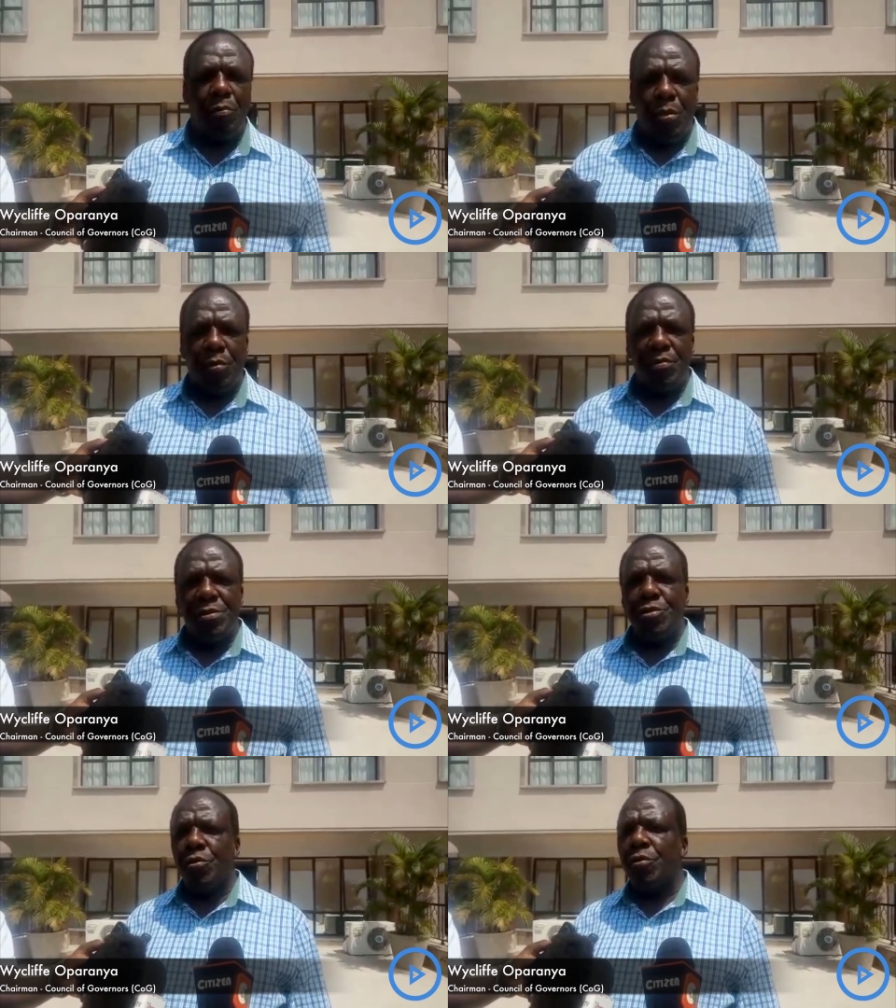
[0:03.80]

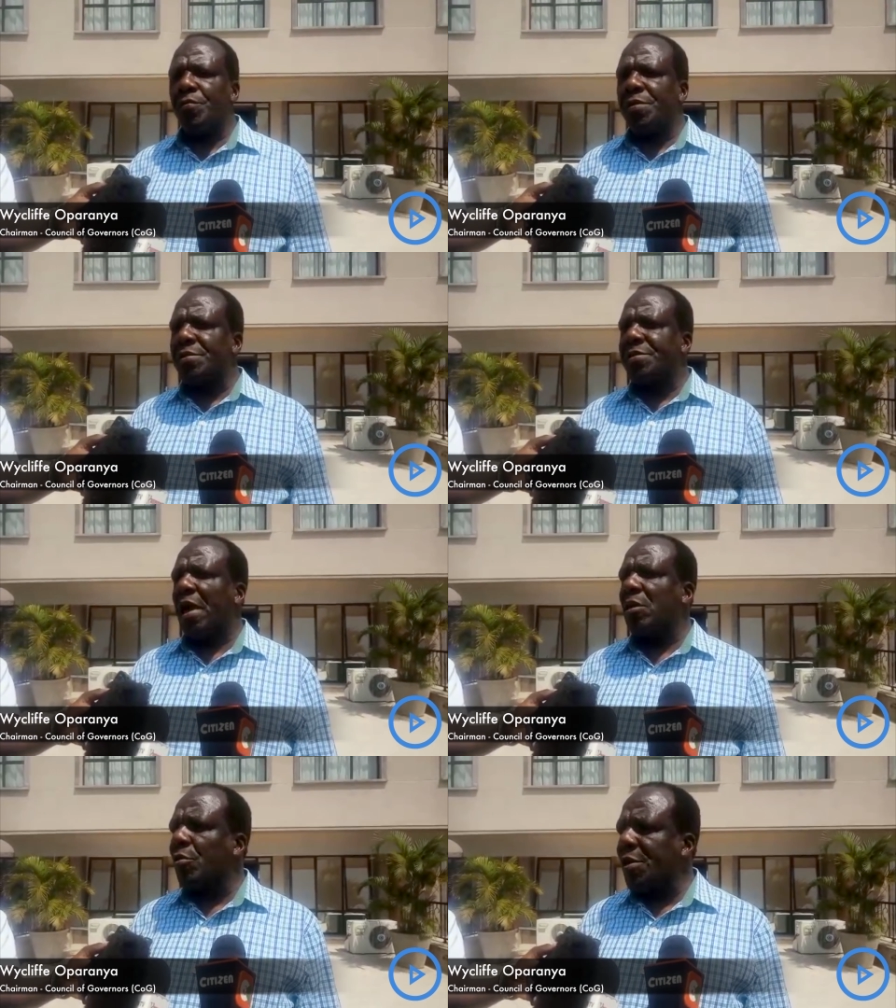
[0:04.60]
provision of this
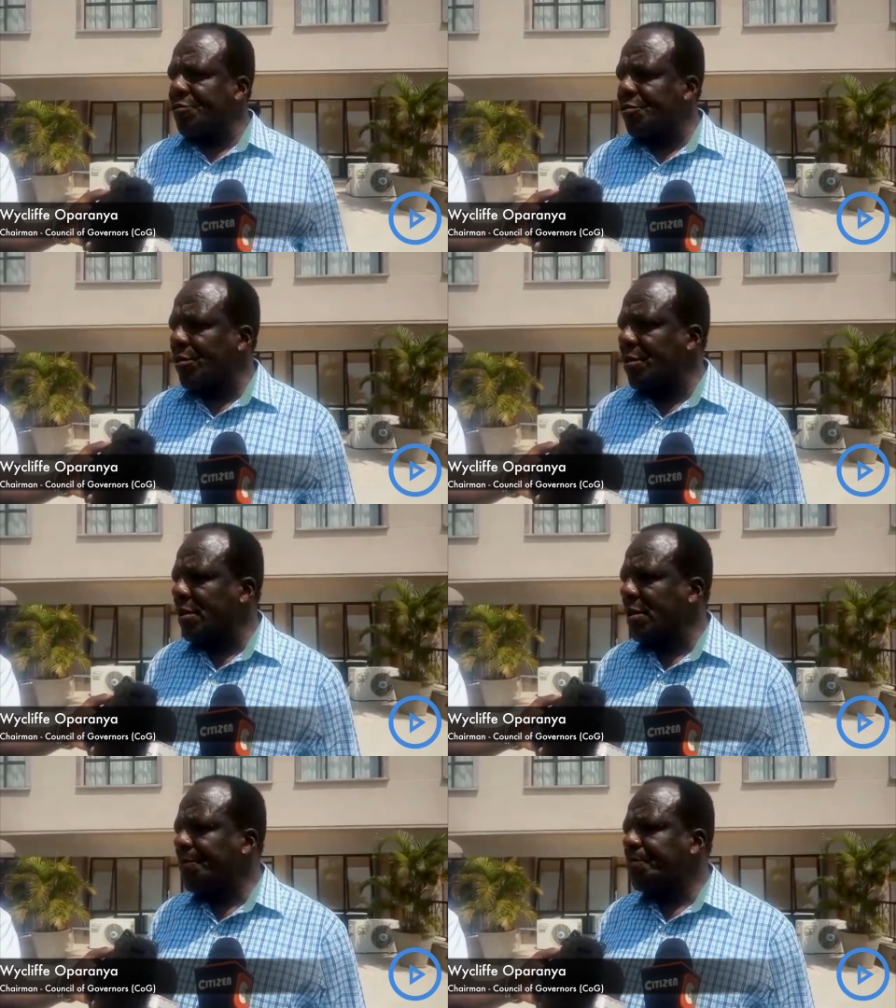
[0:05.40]
allocation
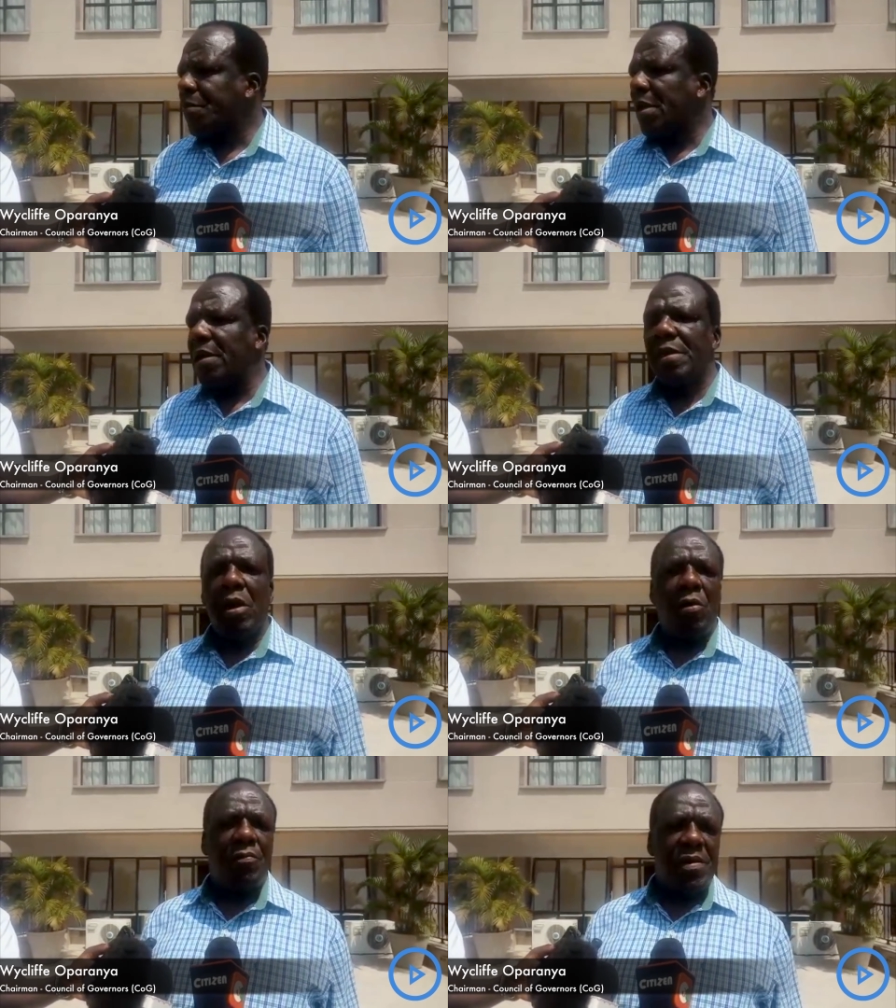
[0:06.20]
in
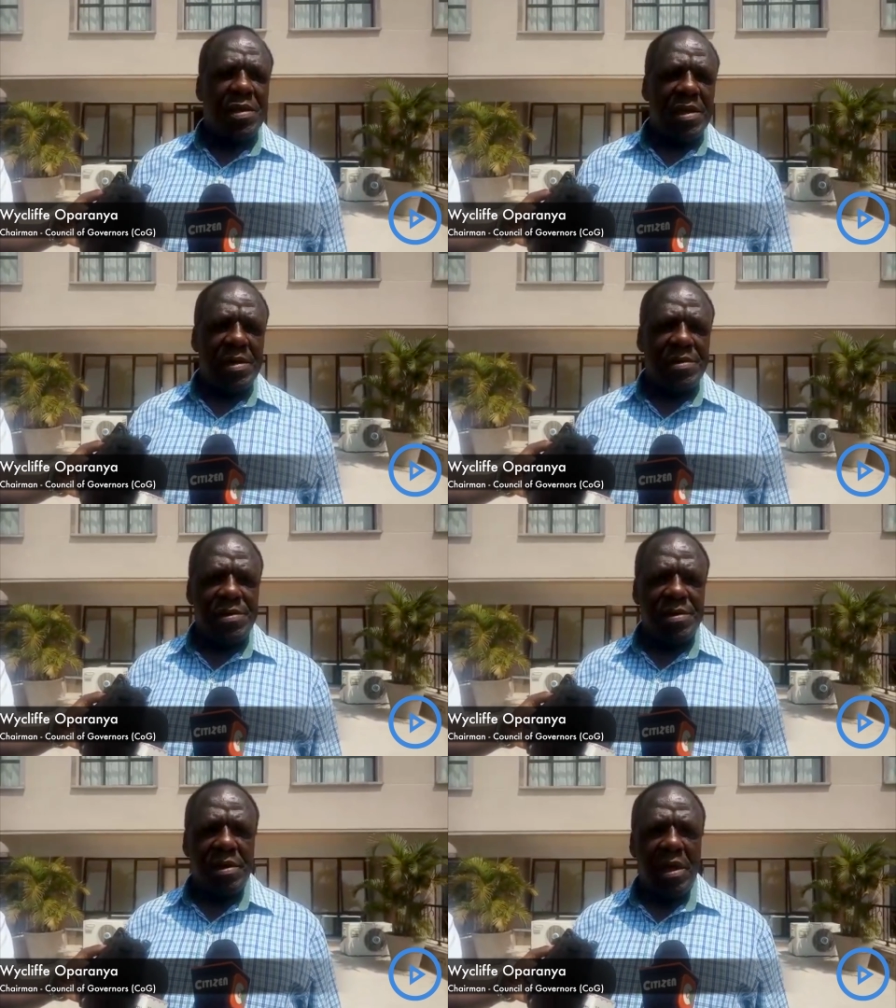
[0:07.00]
our various
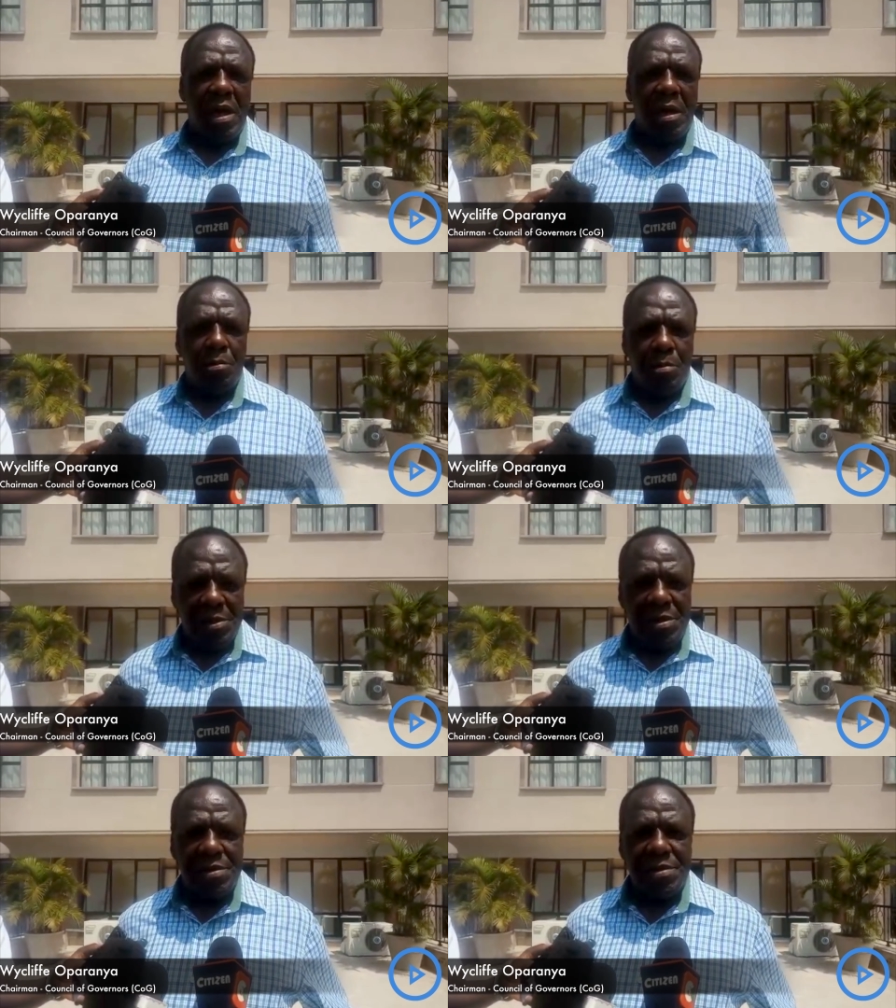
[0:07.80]
uh,
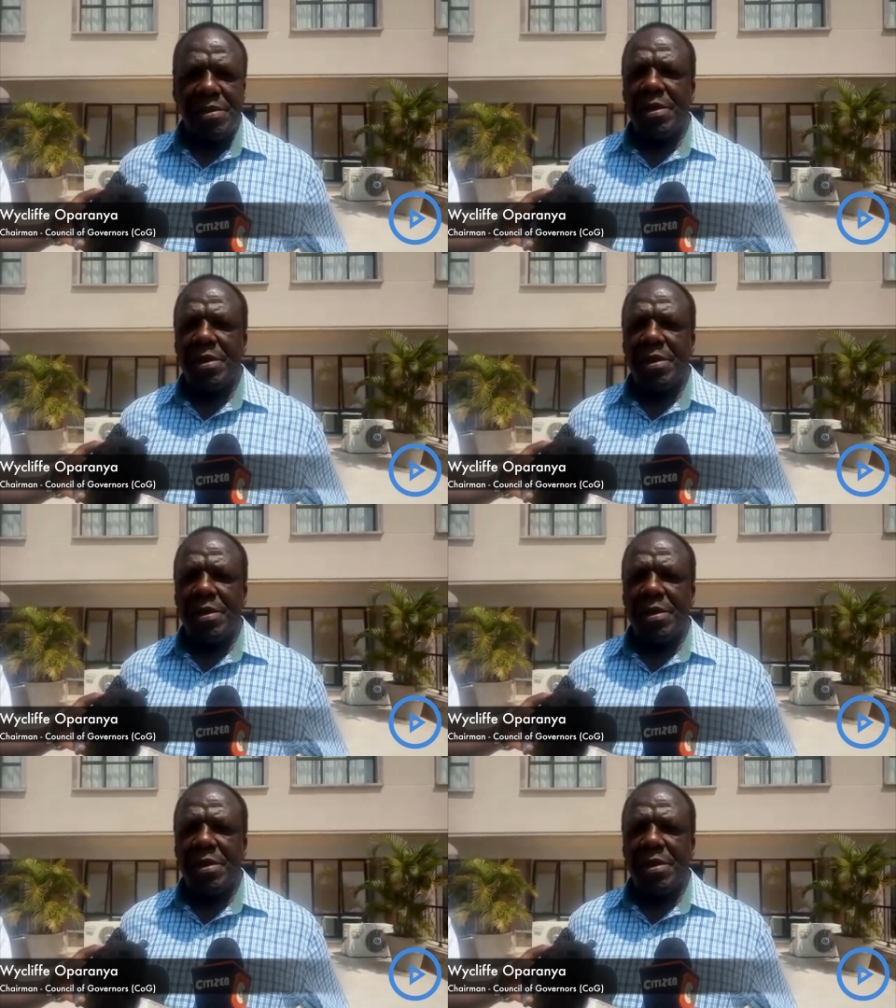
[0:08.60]
budgets.